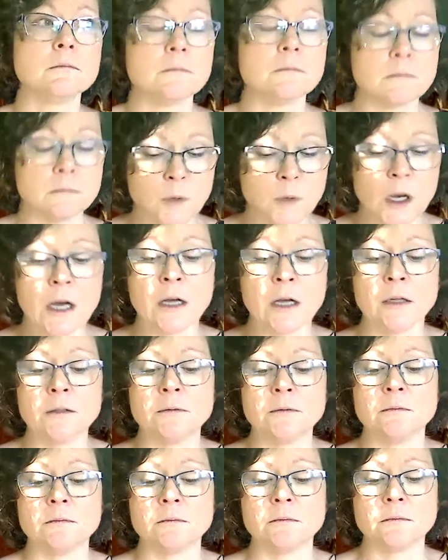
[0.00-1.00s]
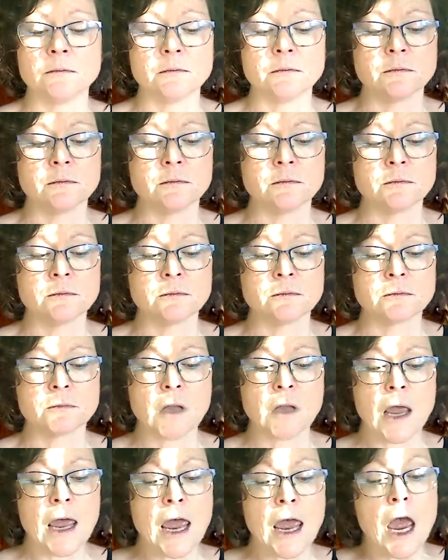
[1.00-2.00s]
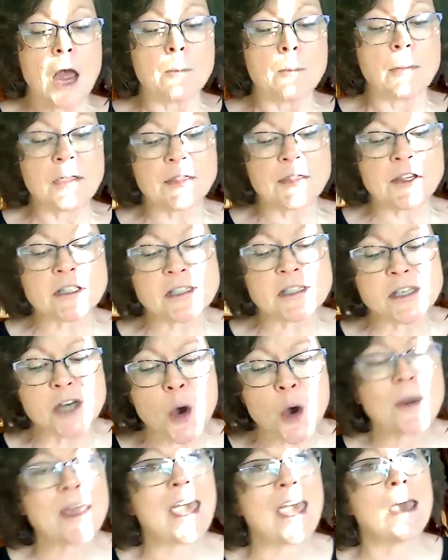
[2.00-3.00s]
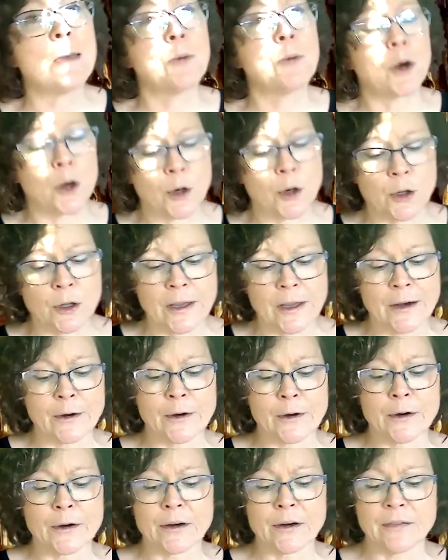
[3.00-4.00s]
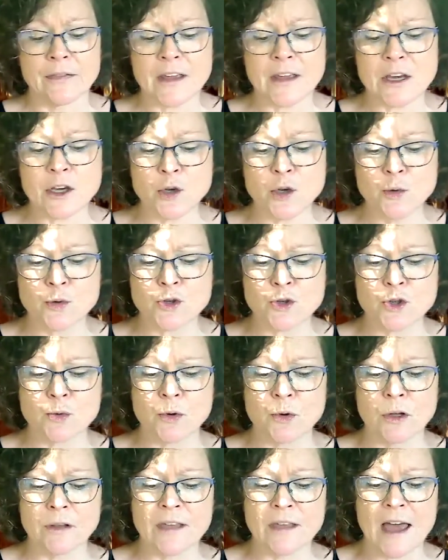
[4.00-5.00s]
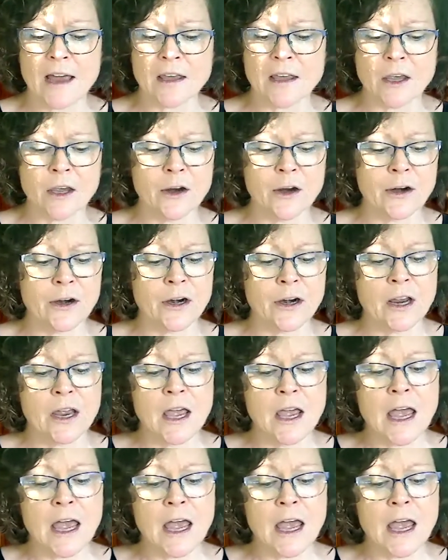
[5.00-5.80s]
Well. But the snow came earlier than usual that year,